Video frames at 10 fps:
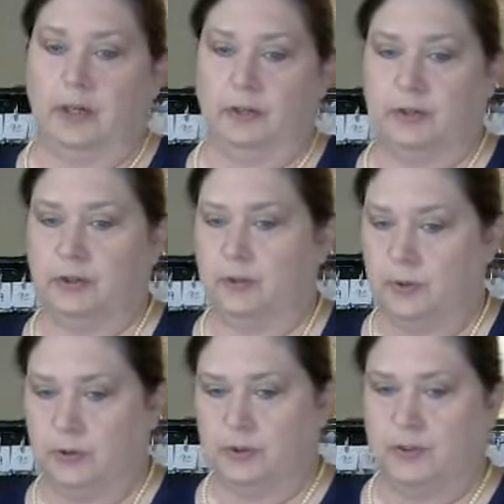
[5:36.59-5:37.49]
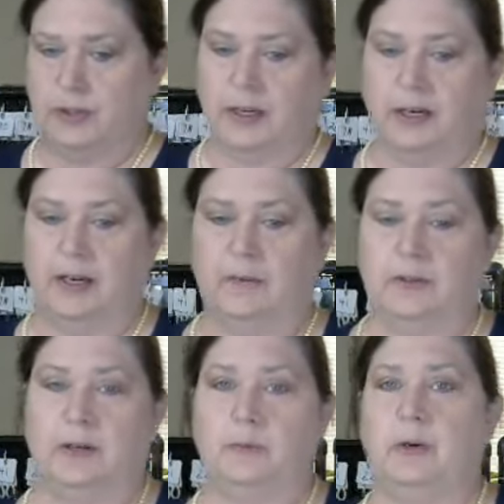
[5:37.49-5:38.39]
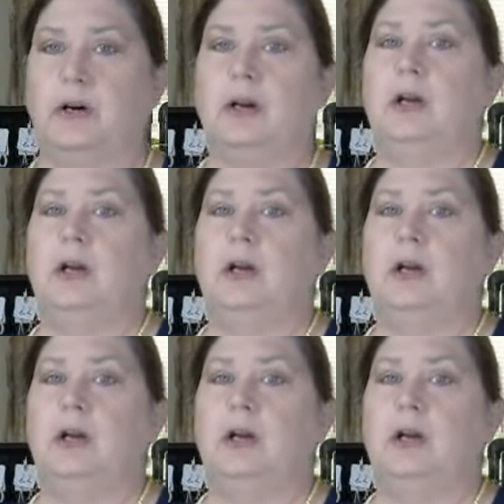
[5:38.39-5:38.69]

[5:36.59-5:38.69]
So those are not going to have a number.